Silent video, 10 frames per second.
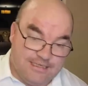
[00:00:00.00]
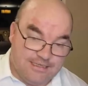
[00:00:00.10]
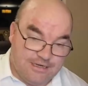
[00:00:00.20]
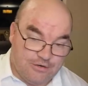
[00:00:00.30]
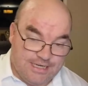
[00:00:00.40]

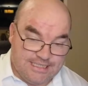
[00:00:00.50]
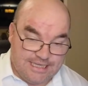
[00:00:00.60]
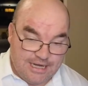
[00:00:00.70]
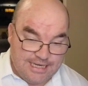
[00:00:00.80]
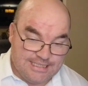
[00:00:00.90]

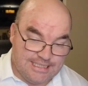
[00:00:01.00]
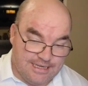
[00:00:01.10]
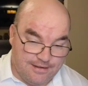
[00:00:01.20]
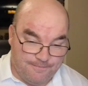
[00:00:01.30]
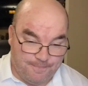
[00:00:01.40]
crazy
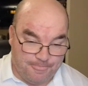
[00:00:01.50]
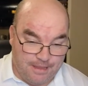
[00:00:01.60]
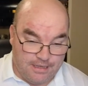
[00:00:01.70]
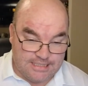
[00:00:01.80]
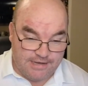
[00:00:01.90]
idea.
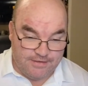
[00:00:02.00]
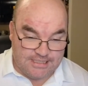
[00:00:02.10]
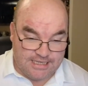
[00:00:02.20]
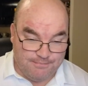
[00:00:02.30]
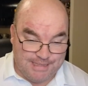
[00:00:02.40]
David's
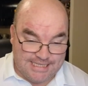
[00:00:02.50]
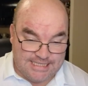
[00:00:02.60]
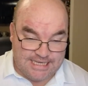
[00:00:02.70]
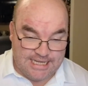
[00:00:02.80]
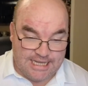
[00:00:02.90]
in
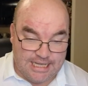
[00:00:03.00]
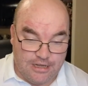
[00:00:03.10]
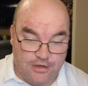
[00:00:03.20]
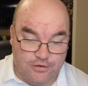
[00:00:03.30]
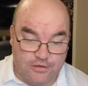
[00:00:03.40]
BC.
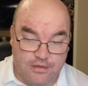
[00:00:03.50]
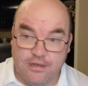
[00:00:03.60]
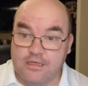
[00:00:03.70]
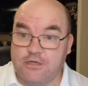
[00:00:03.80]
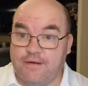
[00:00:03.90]
Hello.
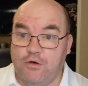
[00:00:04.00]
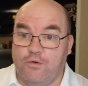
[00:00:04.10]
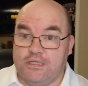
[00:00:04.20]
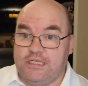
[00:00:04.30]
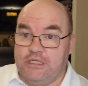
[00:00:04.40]
So if anyone
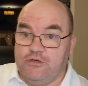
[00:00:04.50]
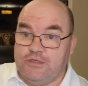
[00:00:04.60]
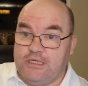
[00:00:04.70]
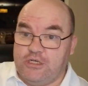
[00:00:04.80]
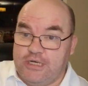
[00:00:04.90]
wants to
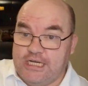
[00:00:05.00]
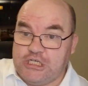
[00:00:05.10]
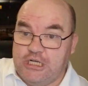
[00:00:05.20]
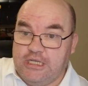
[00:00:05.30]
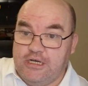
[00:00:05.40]
use
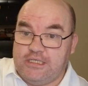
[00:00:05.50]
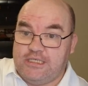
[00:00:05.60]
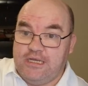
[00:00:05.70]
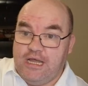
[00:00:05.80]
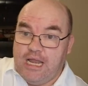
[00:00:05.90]
donation
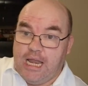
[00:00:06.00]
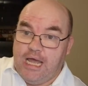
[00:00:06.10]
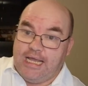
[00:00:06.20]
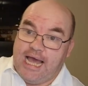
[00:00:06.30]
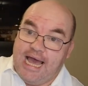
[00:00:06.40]
alerts
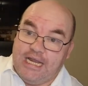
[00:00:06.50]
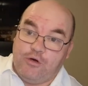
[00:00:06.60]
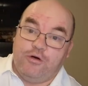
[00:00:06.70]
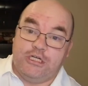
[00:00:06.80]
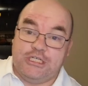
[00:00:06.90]
like
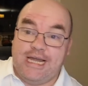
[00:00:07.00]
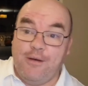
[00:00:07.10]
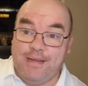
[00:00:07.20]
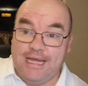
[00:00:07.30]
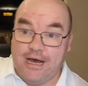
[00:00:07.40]
Adequate
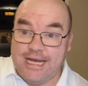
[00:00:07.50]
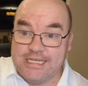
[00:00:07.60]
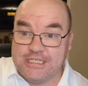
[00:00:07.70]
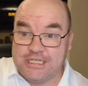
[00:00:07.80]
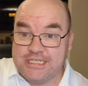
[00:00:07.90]
Xiaomi guy
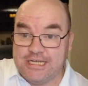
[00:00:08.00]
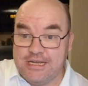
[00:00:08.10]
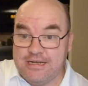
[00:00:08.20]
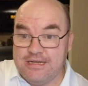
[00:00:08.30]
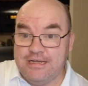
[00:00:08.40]
has just
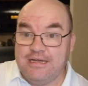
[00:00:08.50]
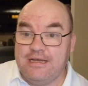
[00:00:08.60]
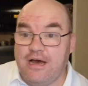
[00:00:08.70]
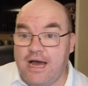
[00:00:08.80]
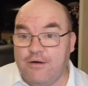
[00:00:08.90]
done.
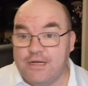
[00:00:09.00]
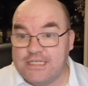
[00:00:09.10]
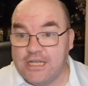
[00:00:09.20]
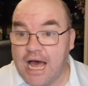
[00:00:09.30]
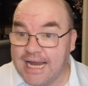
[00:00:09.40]
Hi,
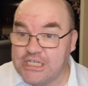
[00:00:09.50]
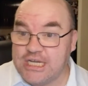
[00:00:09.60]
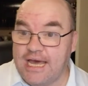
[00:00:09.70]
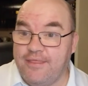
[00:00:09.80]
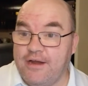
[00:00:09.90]
Russell. Hi,
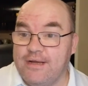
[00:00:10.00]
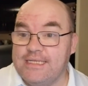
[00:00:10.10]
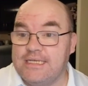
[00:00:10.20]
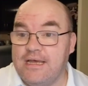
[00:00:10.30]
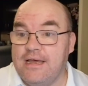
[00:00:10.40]
chat.
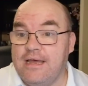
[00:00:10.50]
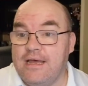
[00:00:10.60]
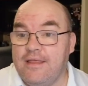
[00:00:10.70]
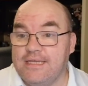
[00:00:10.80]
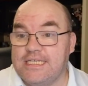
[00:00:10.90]
This
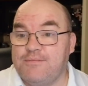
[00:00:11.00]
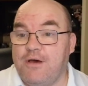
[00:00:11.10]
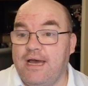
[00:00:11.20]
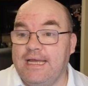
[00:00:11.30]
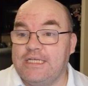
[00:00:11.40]
is
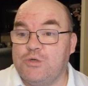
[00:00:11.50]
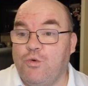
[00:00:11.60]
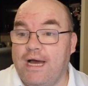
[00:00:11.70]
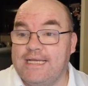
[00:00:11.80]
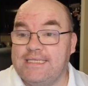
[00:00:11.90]
my
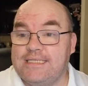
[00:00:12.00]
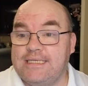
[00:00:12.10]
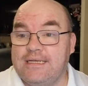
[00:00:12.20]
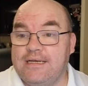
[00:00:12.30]
twice